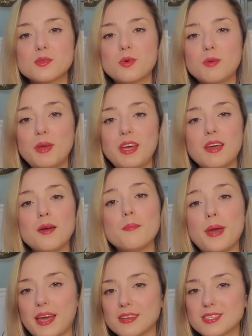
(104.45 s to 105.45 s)
would be
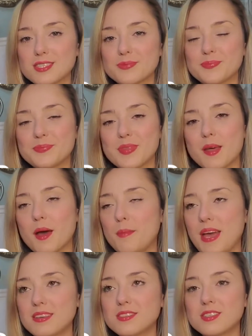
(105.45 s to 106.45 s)
base. A
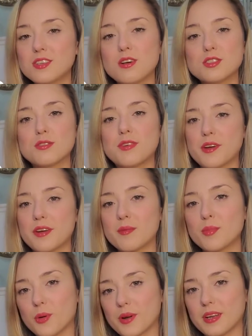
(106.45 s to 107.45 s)
base is also very
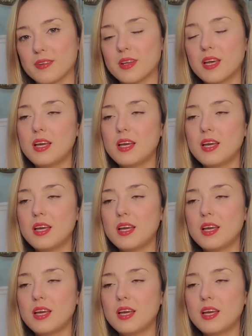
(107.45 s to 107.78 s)
important.